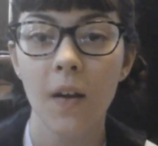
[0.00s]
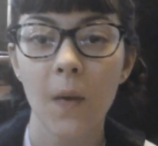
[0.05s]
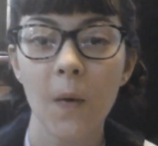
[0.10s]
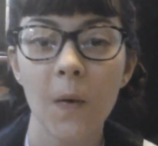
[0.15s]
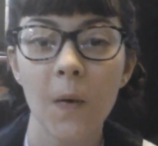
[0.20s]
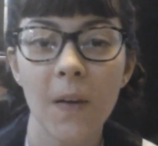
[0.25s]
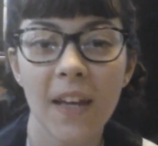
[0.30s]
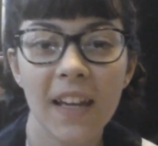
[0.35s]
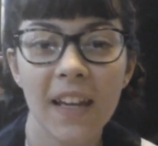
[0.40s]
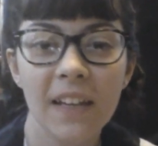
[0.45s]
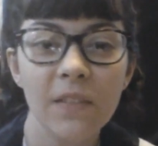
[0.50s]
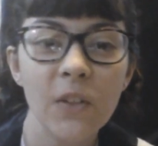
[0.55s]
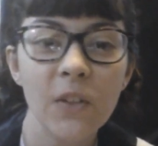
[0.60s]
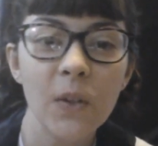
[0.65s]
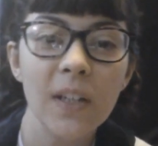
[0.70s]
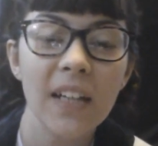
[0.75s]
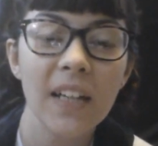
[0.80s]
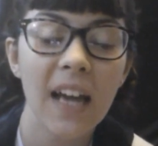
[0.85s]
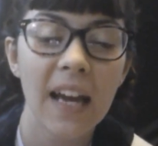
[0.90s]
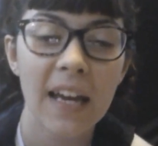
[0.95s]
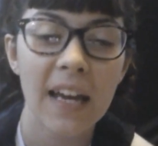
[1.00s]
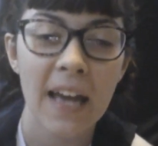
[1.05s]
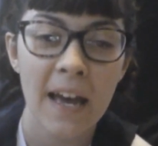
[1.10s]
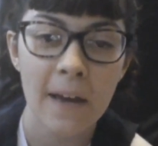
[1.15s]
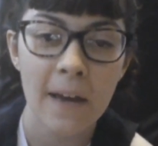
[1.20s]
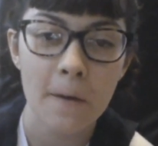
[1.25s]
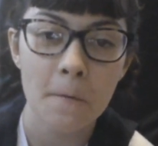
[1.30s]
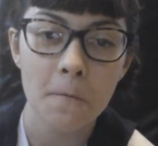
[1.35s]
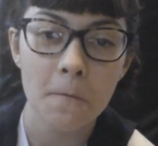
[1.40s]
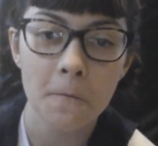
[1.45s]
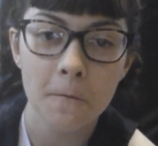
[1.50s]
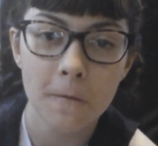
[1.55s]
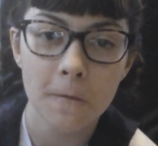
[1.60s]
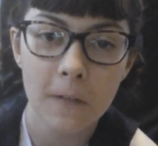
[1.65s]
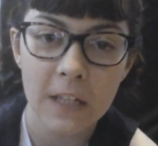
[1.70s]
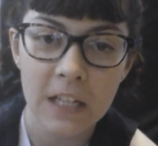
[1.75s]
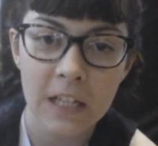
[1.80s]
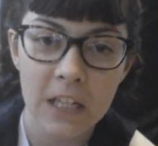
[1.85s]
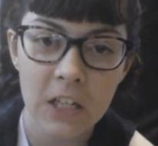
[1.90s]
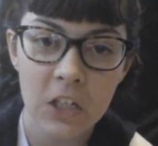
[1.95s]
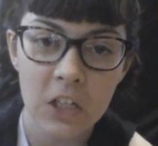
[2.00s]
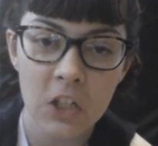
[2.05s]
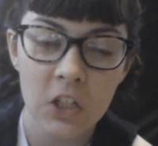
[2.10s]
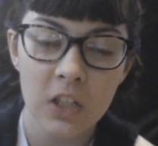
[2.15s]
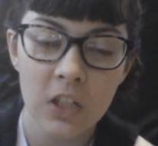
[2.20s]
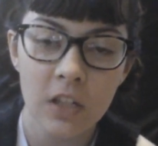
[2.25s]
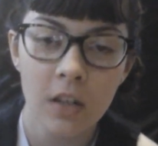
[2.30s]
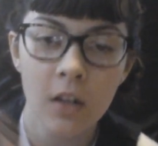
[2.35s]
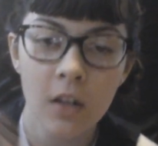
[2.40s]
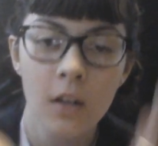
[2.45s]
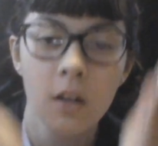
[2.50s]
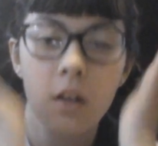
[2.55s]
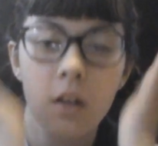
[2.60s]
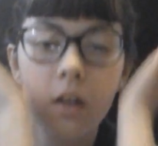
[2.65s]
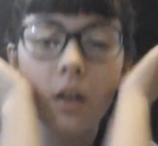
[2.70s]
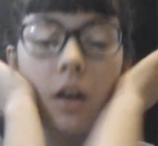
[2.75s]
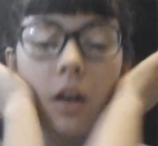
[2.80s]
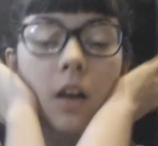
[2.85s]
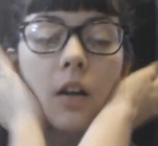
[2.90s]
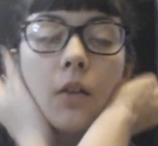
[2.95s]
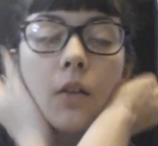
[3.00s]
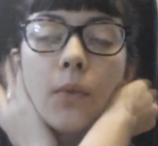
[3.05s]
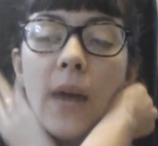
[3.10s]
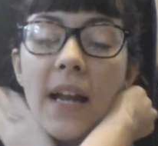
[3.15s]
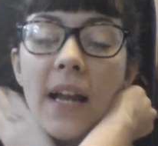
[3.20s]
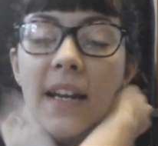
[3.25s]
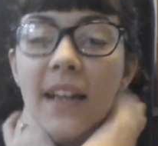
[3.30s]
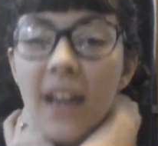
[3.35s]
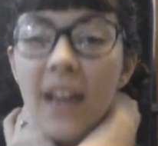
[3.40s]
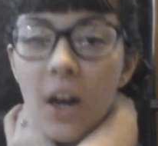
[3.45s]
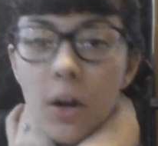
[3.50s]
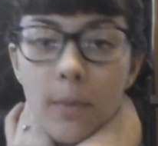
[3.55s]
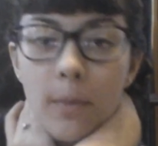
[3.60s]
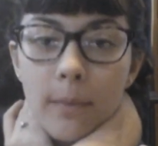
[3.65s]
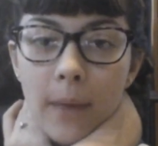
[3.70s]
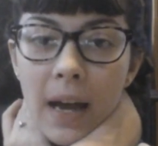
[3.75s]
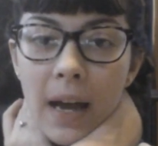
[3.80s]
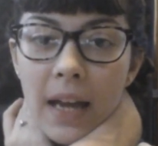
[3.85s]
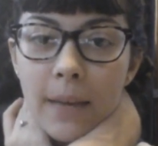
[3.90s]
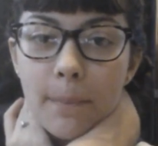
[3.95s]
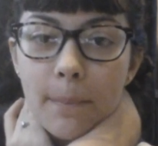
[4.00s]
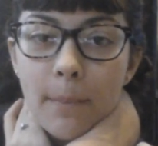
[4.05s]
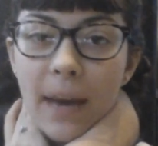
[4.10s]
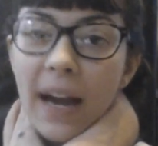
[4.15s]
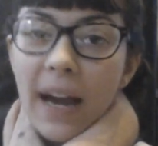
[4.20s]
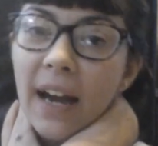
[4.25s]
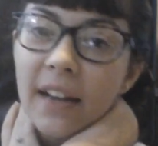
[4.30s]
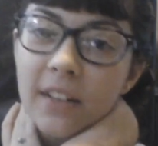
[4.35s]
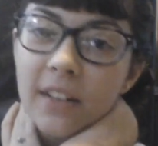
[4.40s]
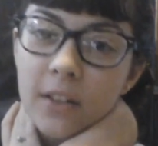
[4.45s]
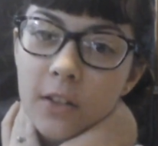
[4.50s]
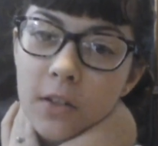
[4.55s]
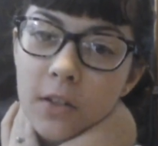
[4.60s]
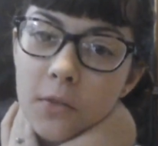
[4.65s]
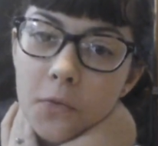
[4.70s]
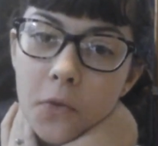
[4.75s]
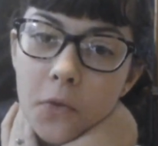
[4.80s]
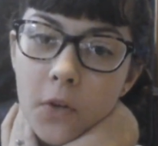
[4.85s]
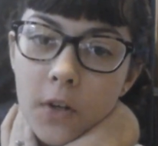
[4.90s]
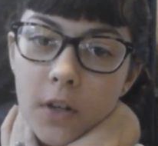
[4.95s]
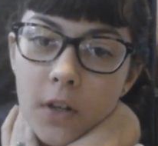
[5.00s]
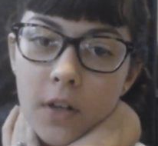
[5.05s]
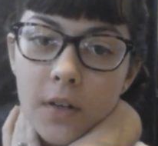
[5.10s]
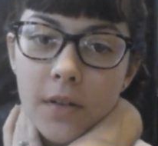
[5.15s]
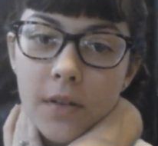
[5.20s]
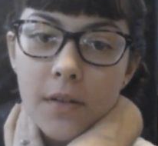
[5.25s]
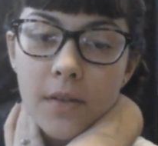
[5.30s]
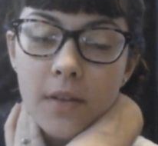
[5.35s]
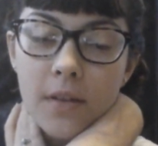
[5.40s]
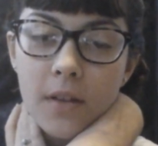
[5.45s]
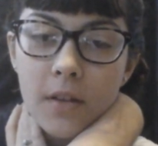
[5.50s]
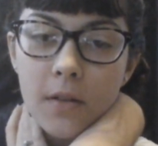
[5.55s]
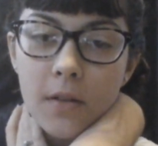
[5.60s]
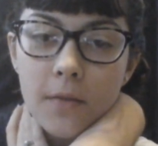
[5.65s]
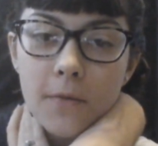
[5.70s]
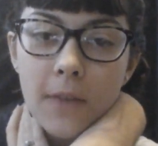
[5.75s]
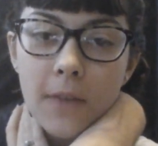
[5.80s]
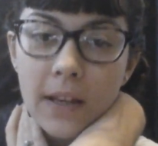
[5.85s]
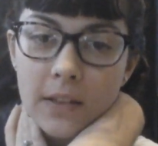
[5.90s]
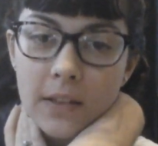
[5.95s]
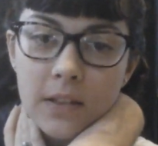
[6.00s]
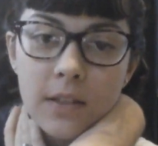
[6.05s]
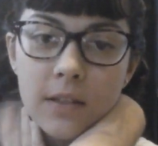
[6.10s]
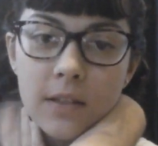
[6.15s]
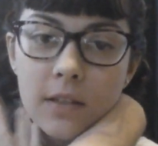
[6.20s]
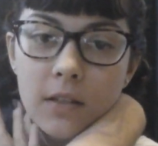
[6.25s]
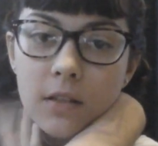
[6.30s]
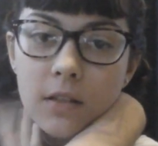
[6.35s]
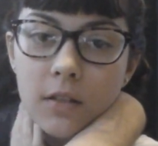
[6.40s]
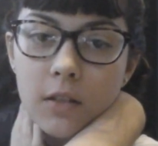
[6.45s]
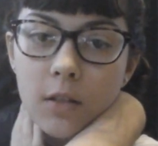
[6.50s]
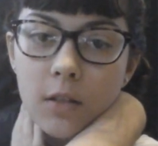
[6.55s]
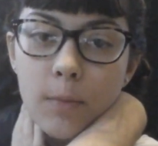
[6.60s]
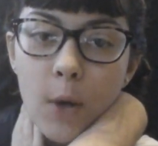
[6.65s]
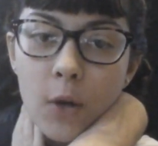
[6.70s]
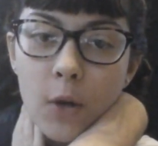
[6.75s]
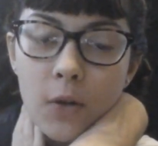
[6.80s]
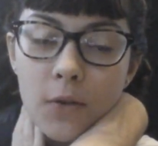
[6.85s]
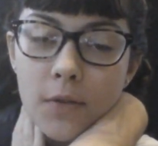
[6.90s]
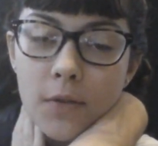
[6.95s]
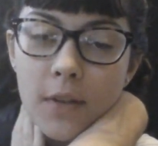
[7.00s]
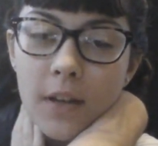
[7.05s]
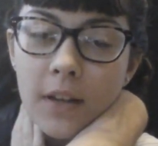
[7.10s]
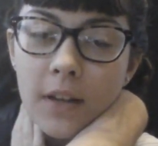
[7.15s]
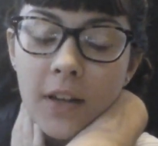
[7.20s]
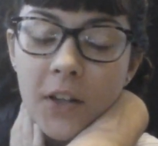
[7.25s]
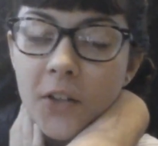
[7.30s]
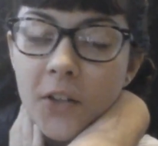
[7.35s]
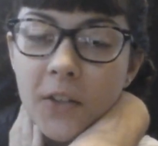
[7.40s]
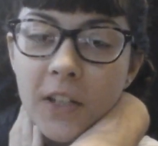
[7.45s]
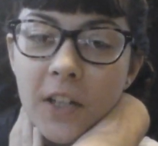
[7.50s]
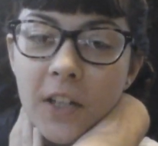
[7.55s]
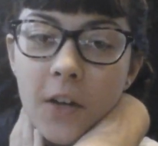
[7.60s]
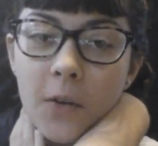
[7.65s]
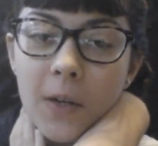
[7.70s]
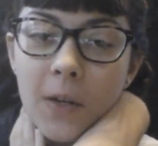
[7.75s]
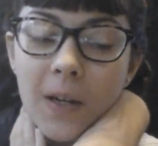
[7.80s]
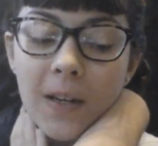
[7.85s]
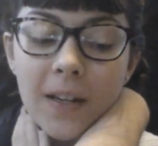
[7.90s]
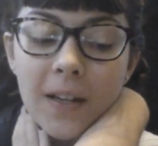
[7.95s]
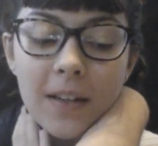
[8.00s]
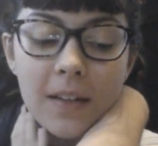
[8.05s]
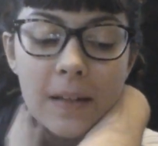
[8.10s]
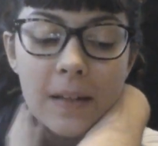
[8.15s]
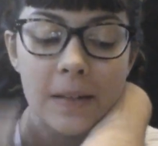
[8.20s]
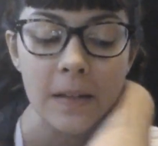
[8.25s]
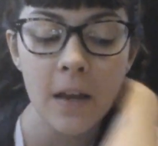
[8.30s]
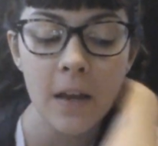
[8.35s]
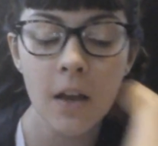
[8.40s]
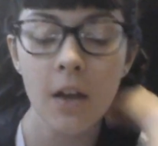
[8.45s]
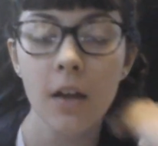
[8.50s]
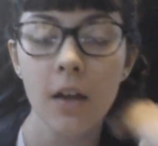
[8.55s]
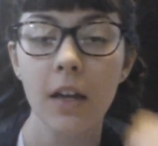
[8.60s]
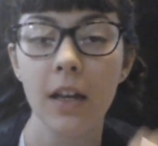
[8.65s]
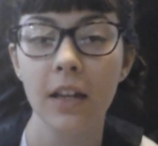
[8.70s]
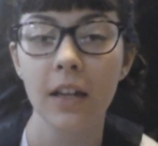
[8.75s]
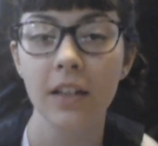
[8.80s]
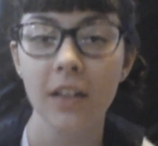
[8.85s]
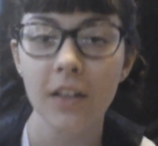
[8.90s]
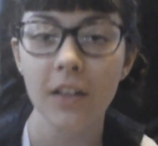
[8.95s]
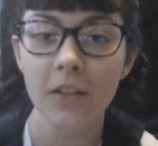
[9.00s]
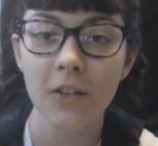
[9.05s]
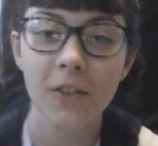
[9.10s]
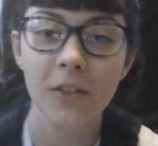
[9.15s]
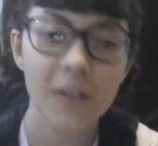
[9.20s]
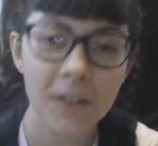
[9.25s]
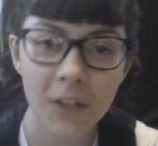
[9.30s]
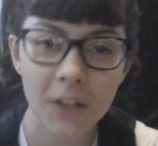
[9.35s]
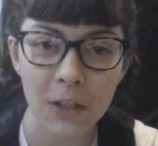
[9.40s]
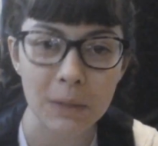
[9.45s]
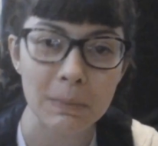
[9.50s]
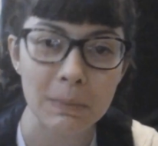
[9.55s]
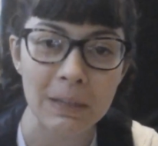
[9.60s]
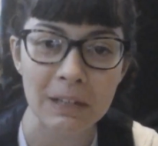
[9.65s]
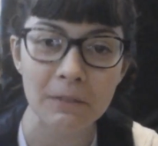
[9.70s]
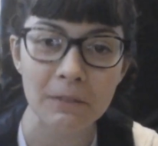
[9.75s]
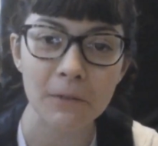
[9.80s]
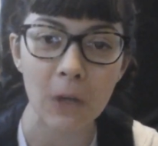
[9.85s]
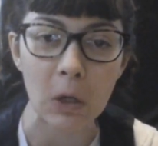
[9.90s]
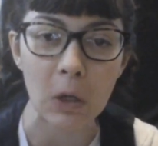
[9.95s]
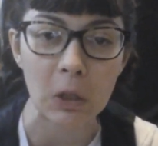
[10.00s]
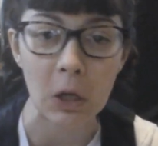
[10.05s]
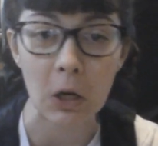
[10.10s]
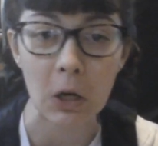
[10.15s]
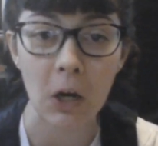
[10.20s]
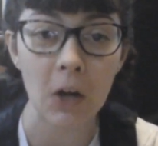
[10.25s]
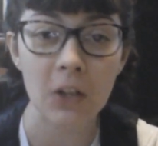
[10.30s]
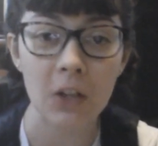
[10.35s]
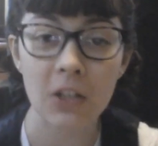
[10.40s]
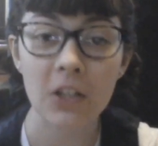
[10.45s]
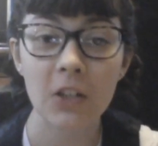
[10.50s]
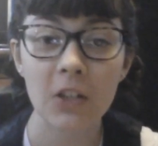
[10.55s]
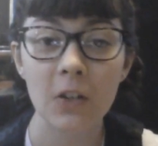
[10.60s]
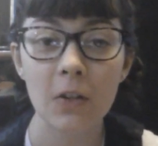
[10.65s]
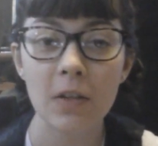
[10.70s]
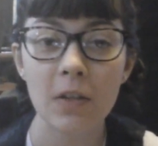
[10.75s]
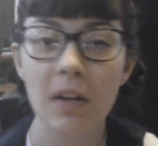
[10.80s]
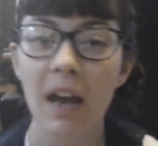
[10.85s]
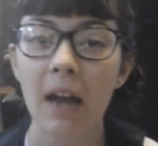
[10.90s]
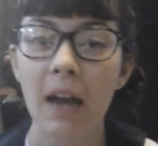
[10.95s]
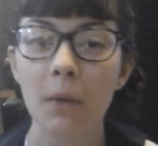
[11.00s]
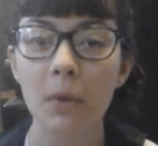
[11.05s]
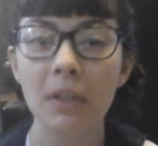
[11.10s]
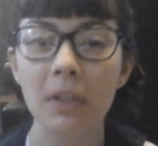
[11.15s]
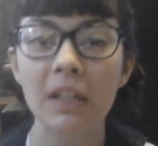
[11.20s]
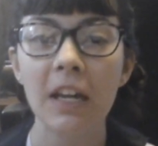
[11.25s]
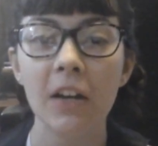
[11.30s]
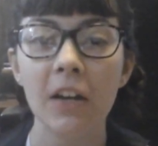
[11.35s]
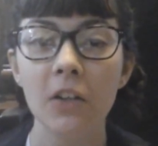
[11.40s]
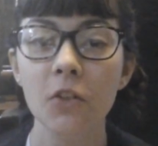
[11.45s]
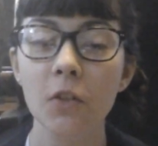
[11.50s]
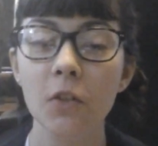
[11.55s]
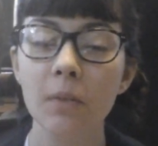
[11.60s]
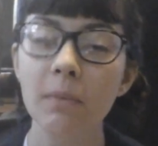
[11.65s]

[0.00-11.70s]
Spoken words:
Okay everyone, I have finished writing out my pattern for the vest kimono thing. I don't really know what it is, and it took me far longer to do than I would care to